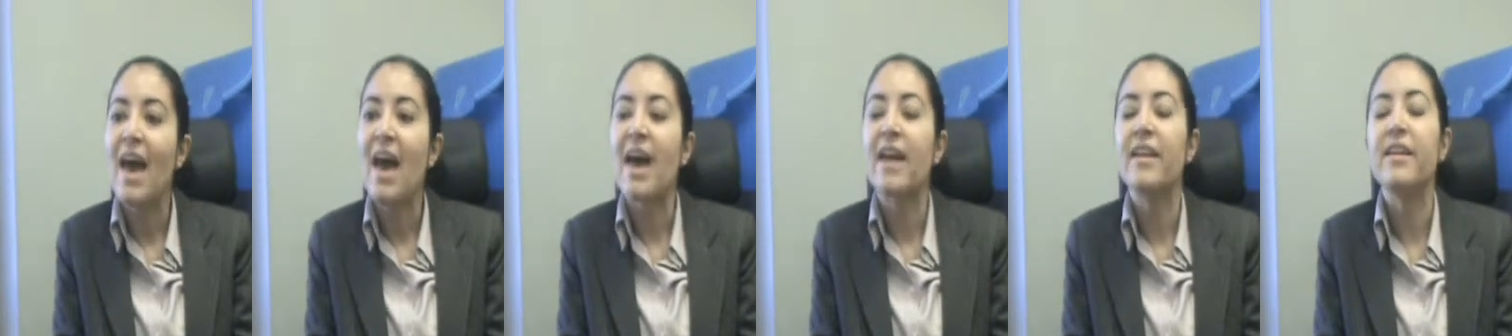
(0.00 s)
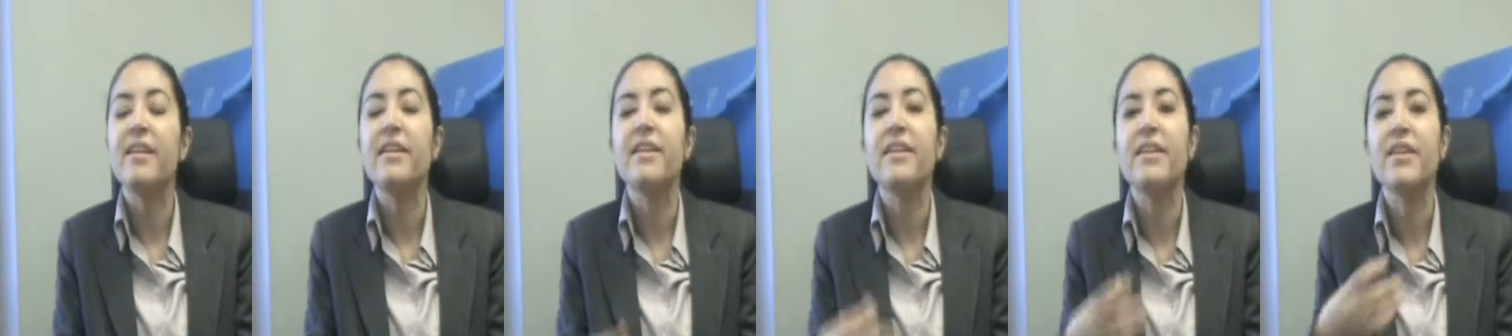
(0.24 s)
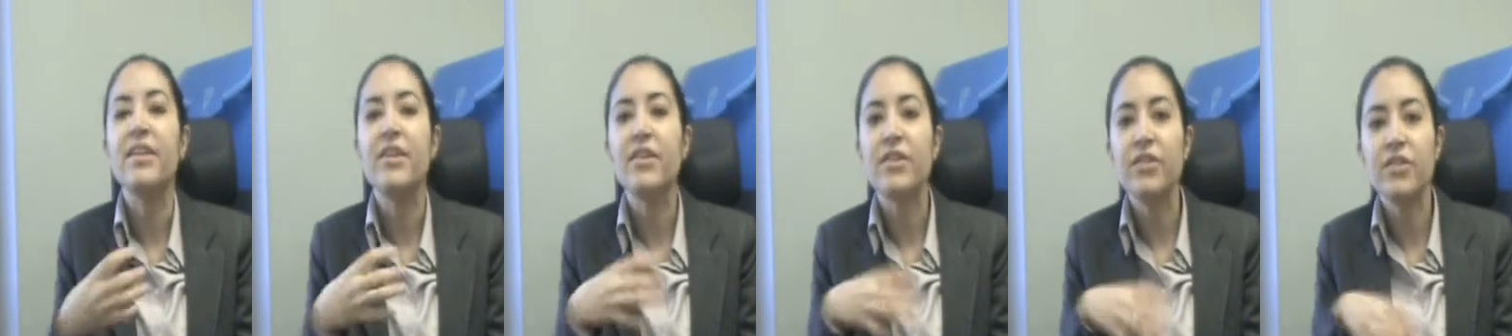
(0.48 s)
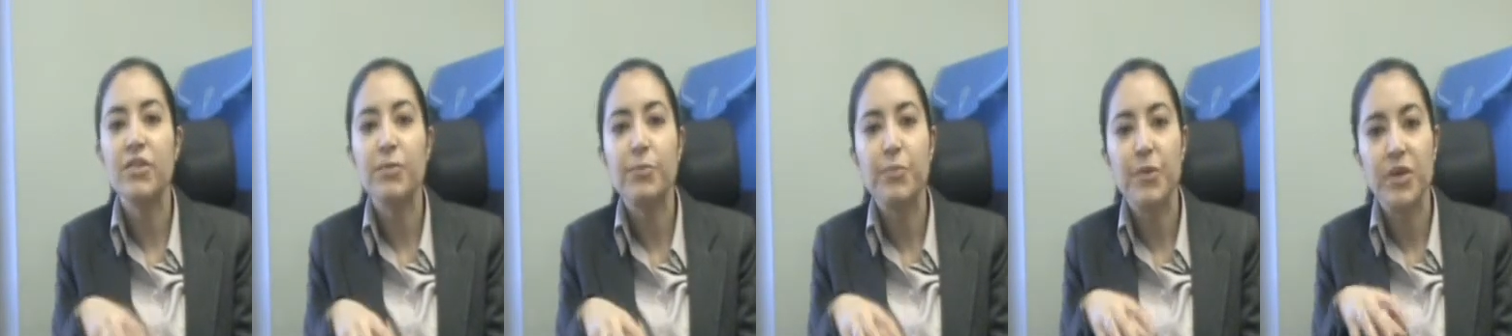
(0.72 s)
an
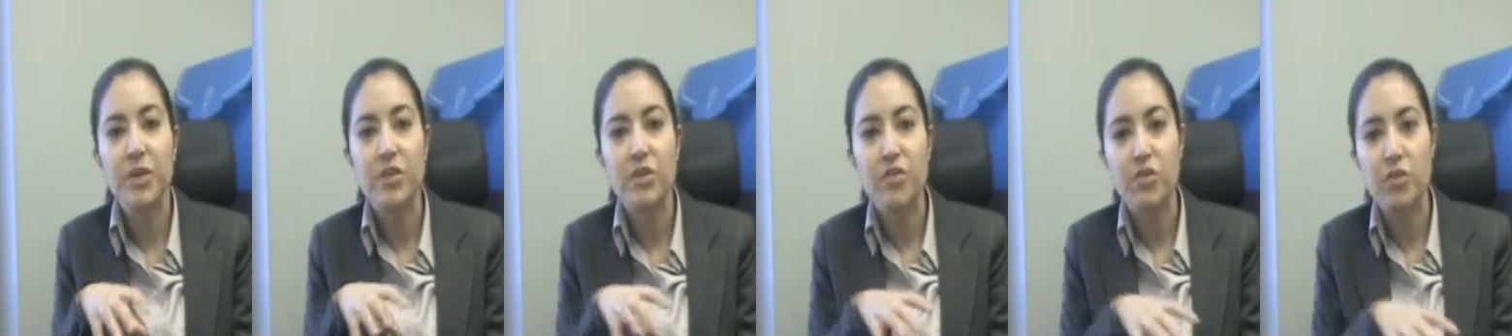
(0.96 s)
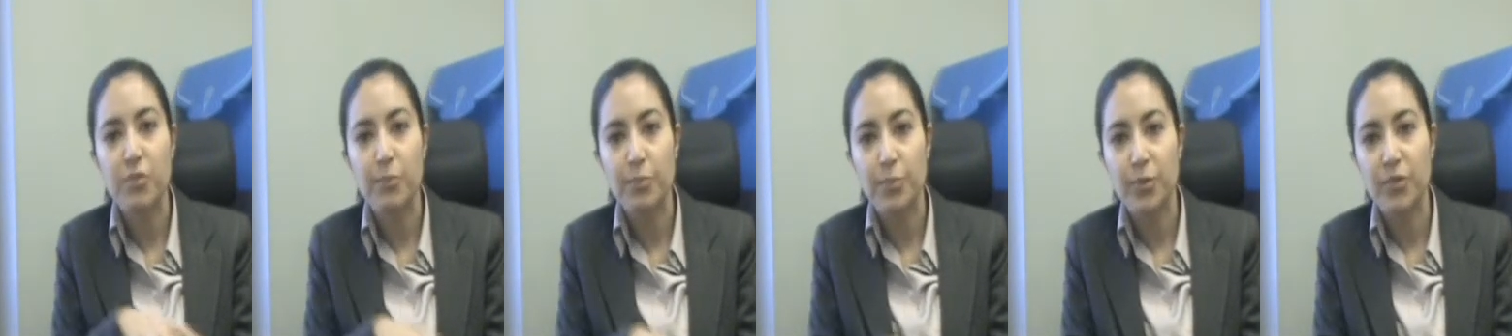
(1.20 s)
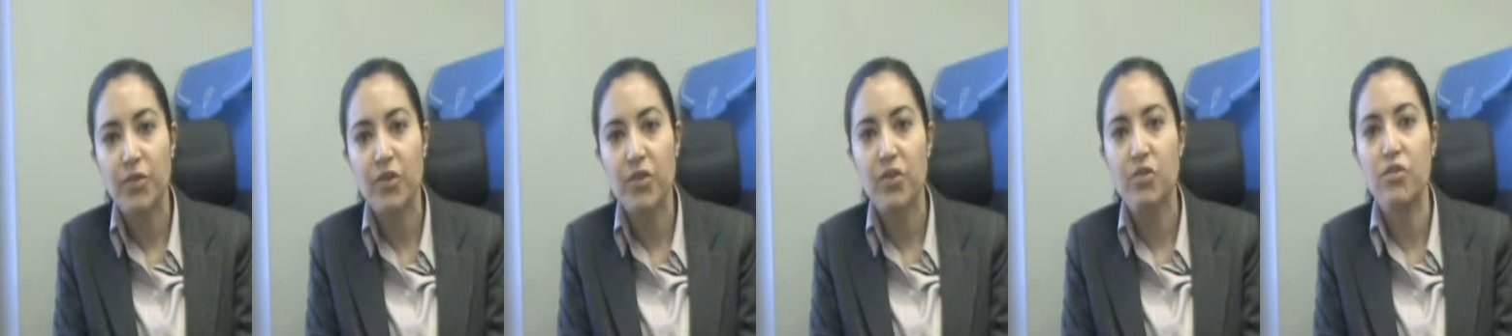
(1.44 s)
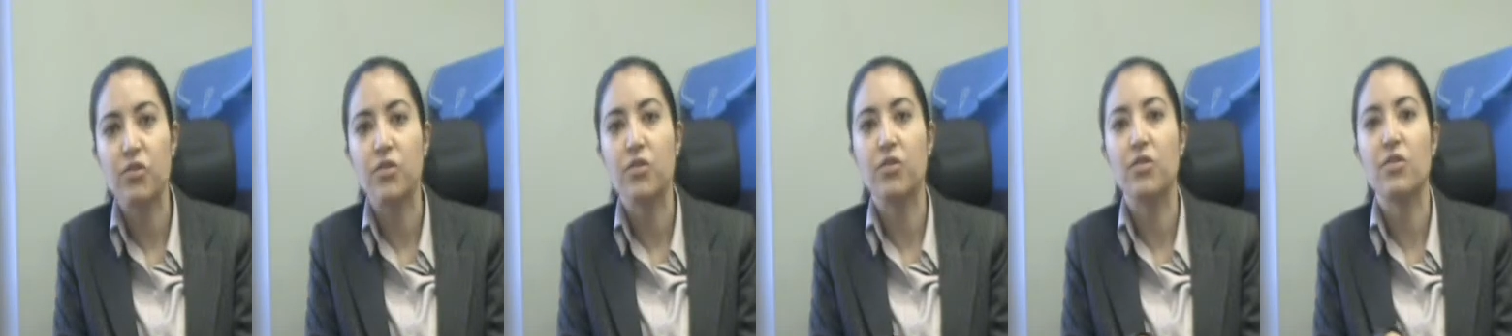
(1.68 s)
inherent
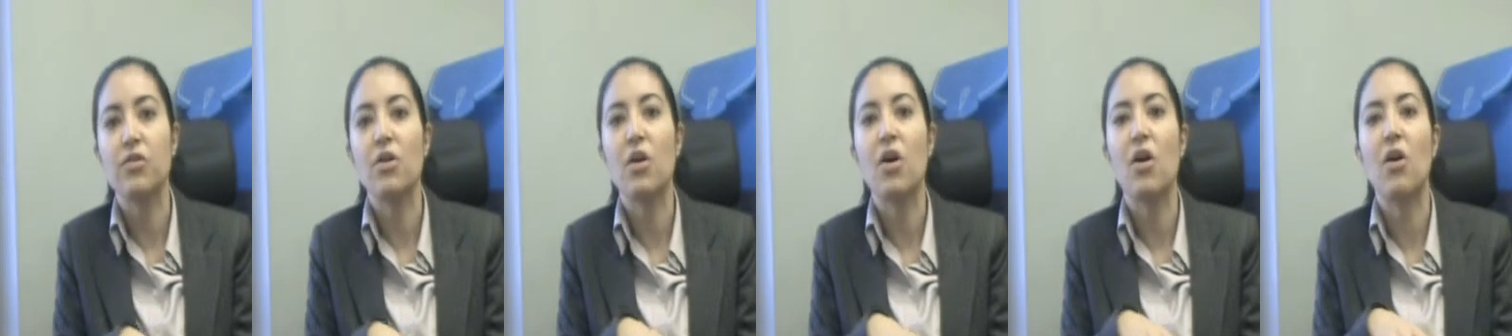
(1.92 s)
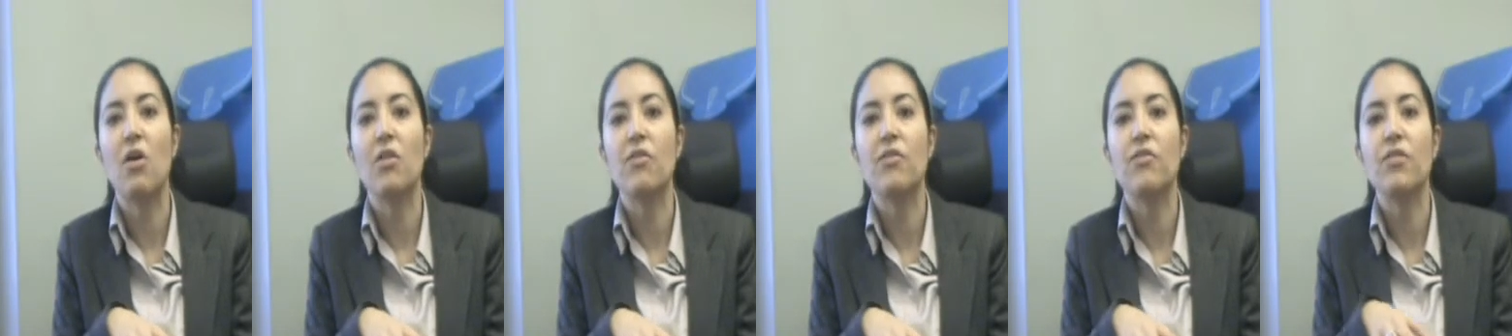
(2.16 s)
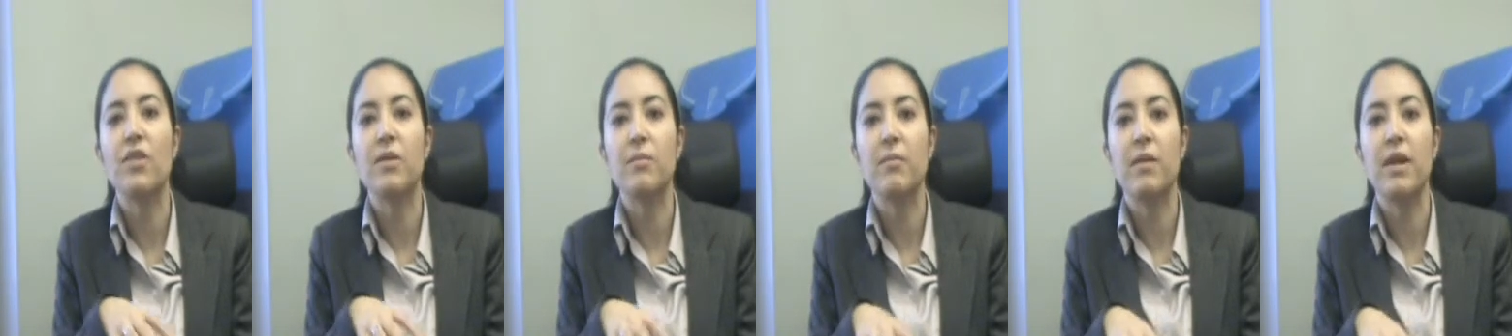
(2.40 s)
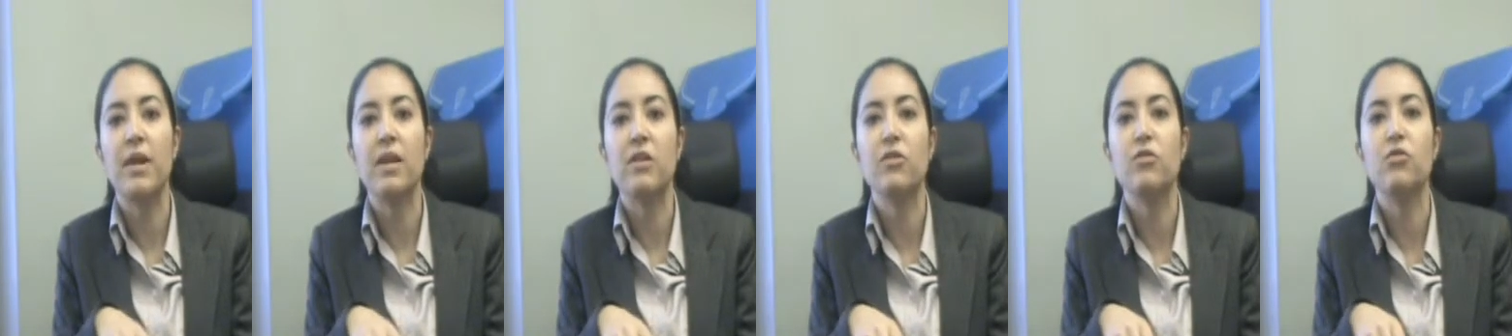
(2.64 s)
predispositions of
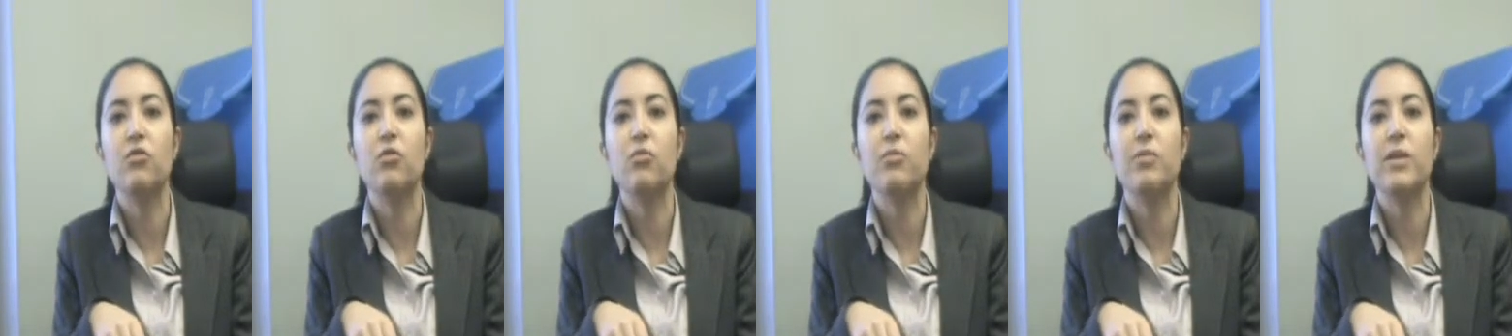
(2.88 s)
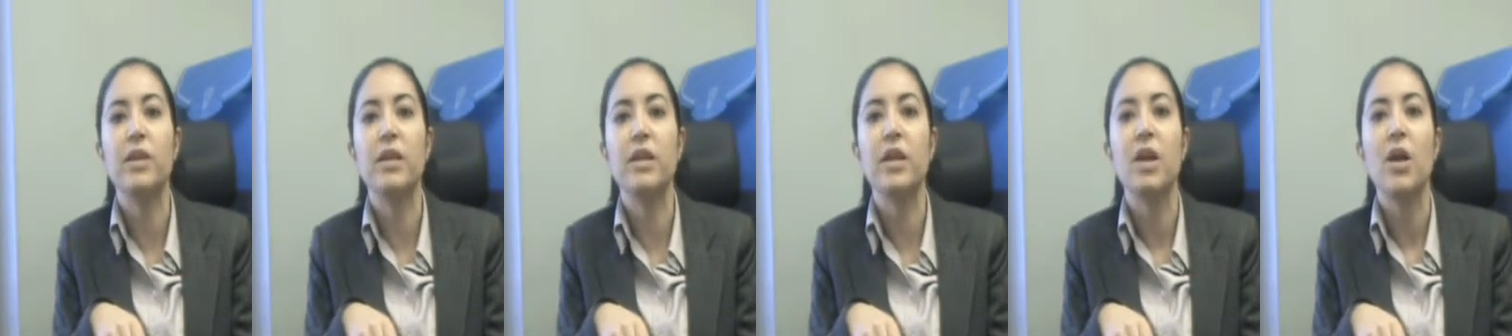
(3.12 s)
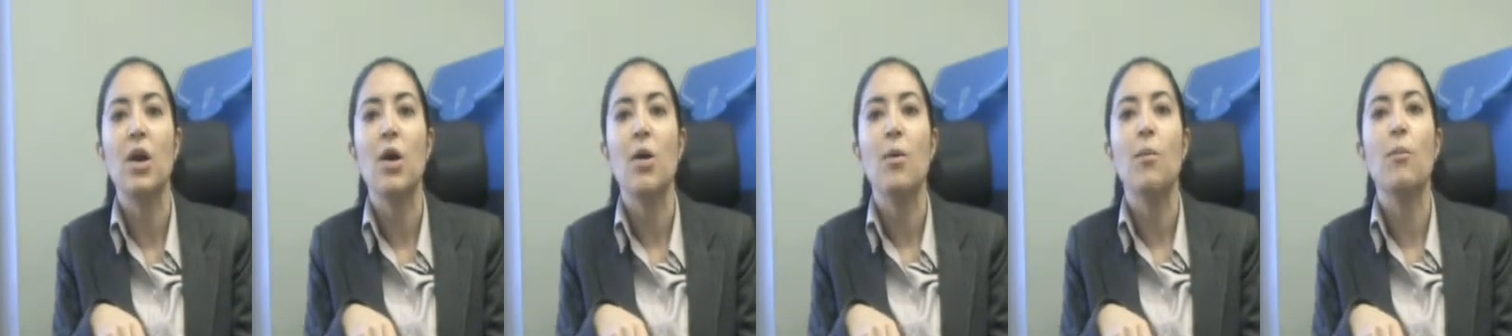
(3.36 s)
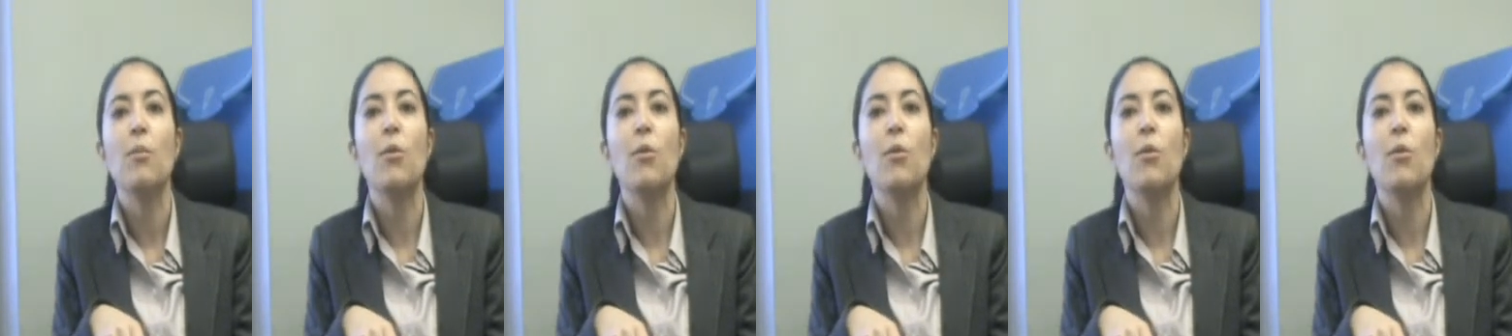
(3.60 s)
females to be